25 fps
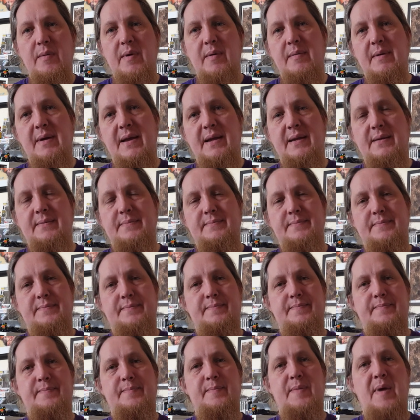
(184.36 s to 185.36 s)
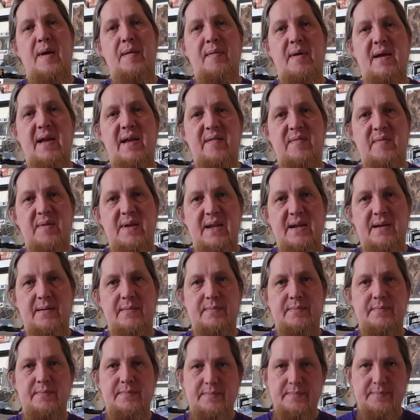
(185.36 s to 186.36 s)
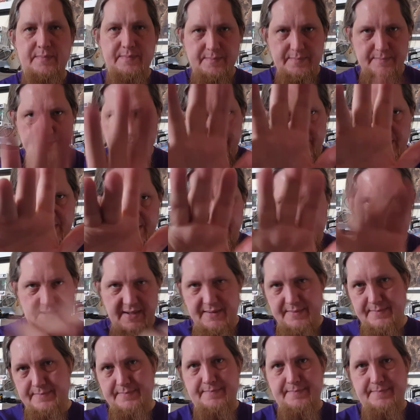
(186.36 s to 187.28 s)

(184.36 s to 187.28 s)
bye-bye. Bye-bye, everybody. Bye-bye.